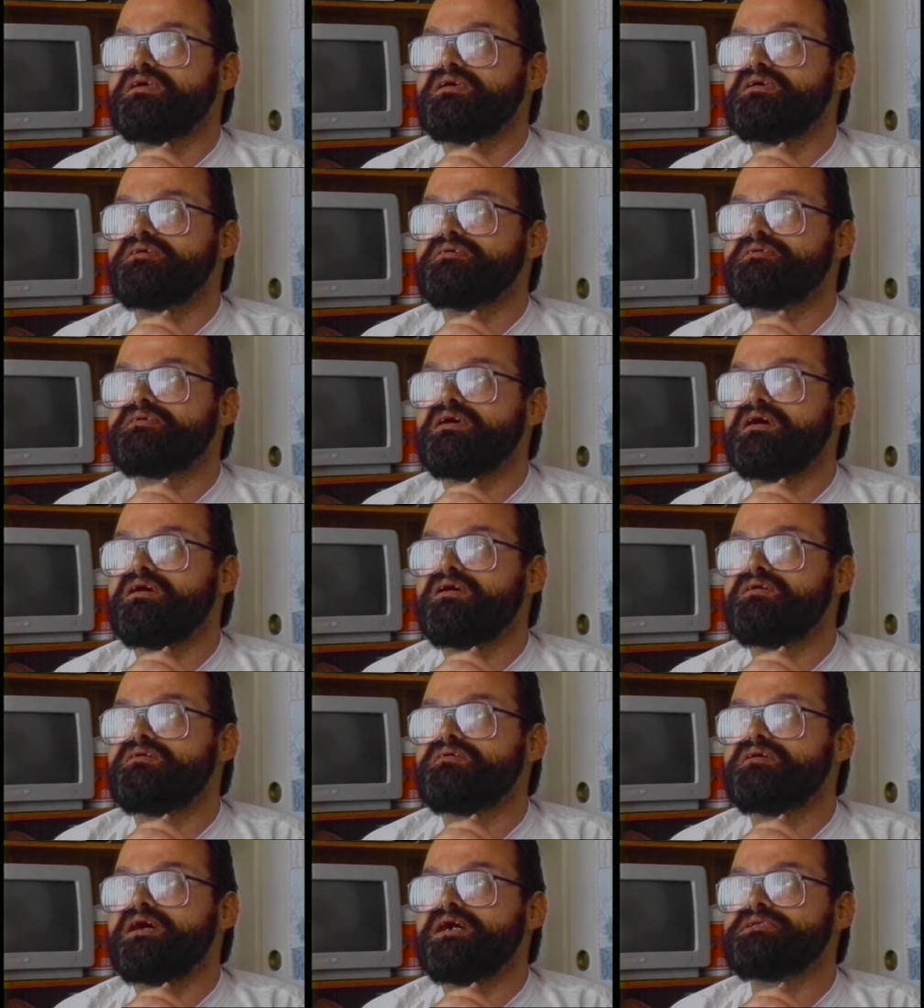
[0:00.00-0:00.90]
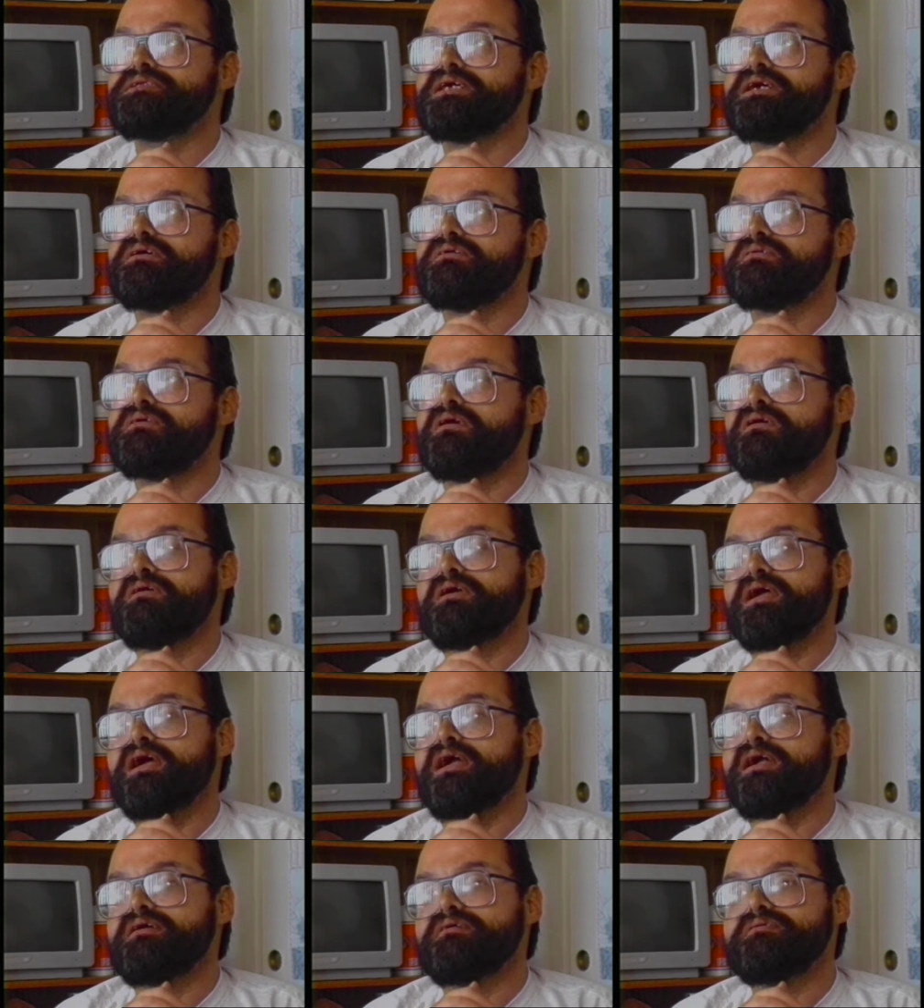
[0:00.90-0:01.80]
so I said,
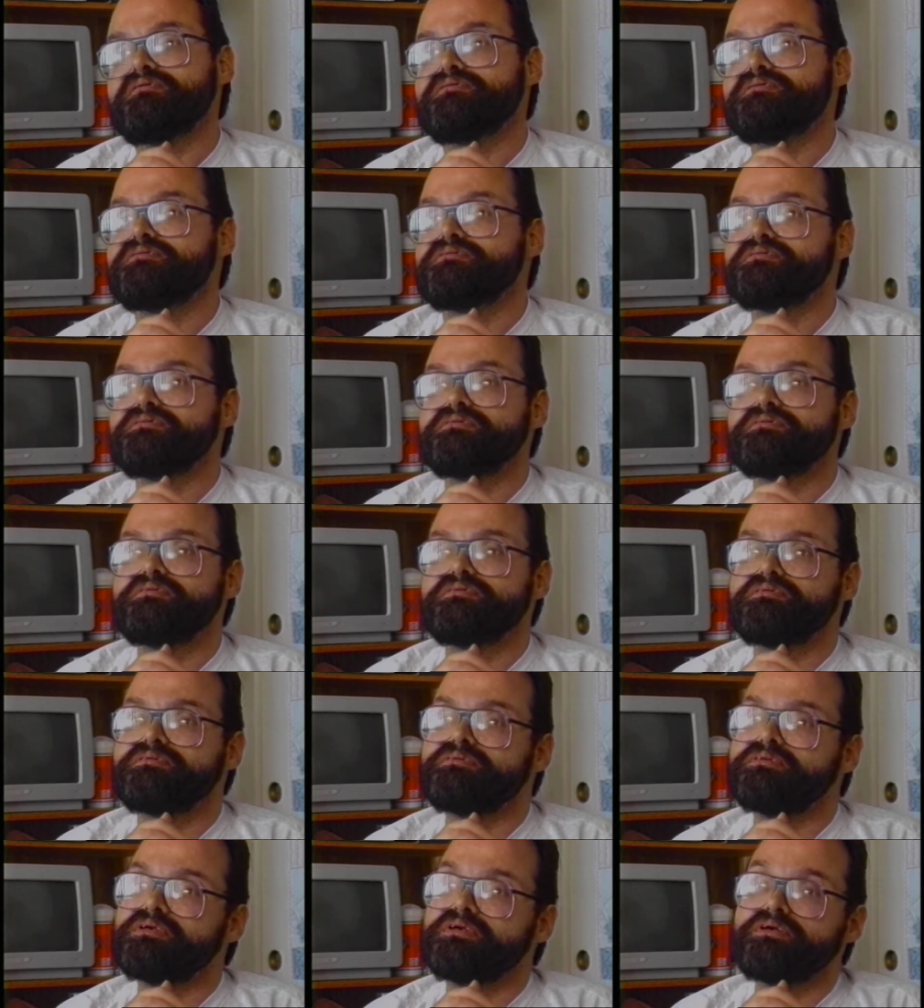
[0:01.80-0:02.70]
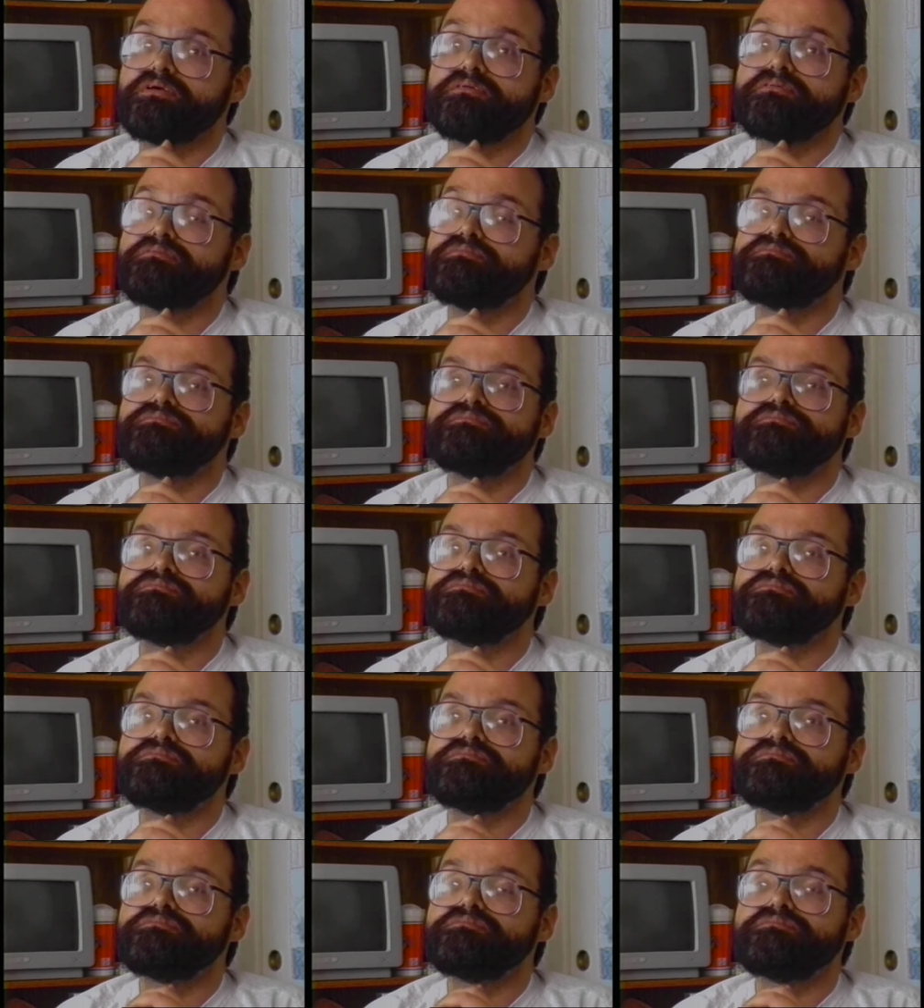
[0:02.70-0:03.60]
okay. Uh,
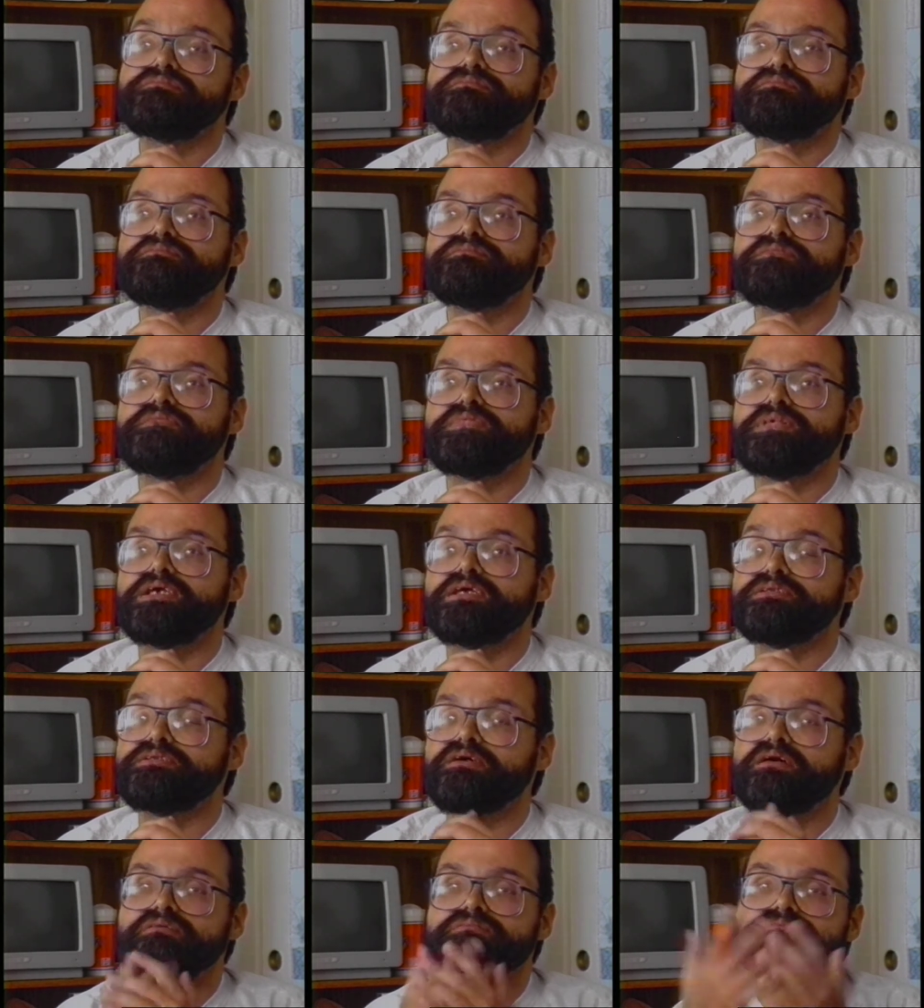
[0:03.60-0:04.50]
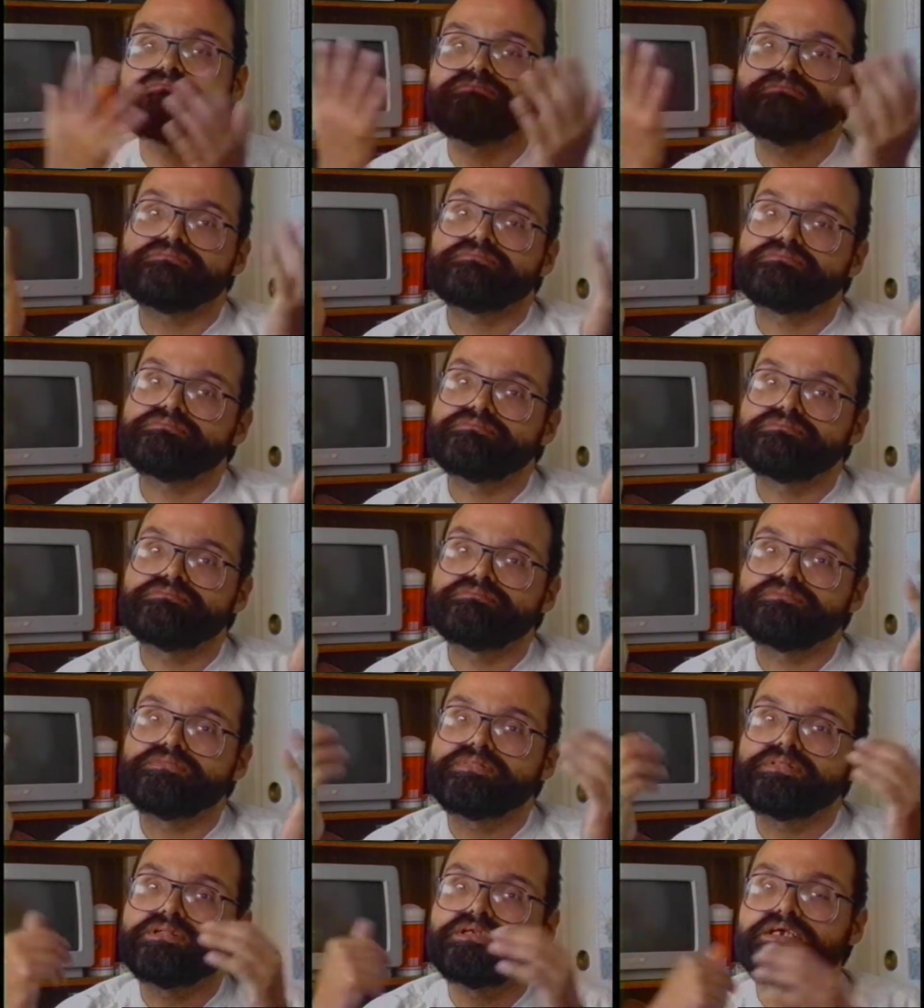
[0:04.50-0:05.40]
and so
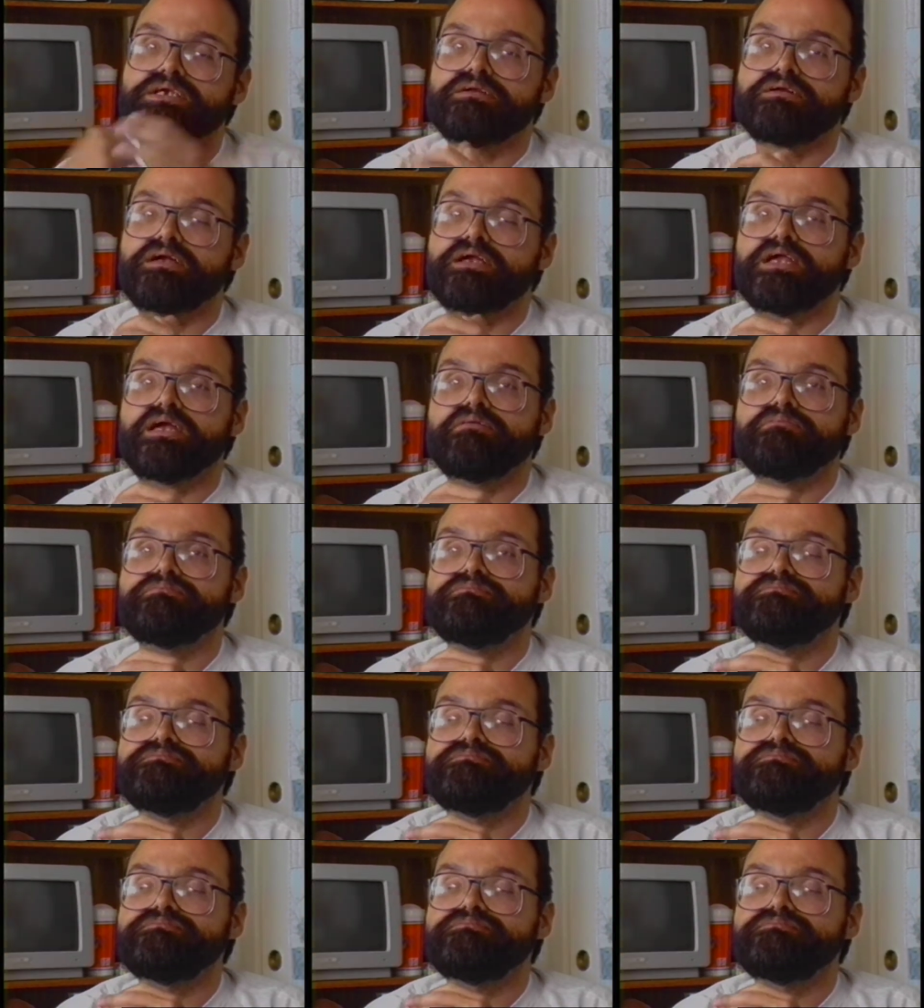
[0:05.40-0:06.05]
here I am